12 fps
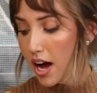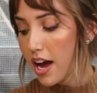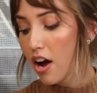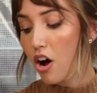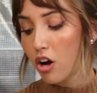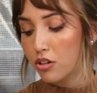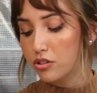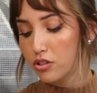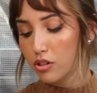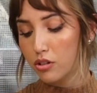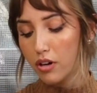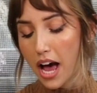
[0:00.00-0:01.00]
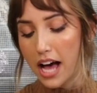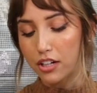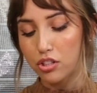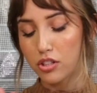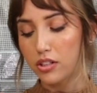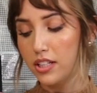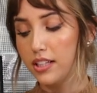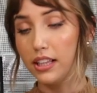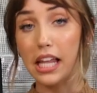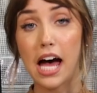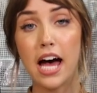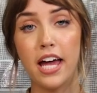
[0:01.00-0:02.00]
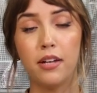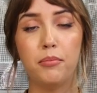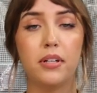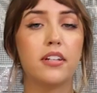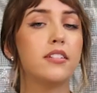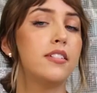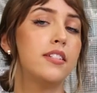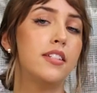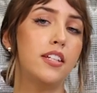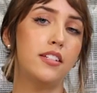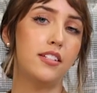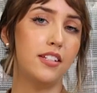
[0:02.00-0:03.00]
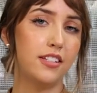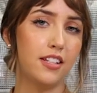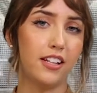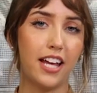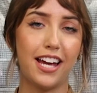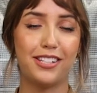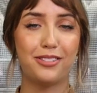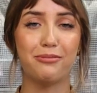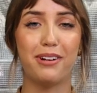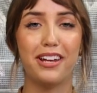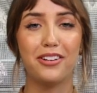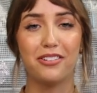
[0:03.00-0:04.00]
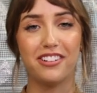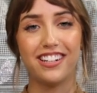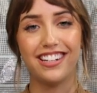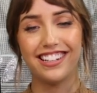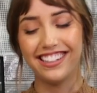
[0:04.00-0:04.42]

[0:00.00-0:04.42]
also actually lied because this is the last wet ingredient.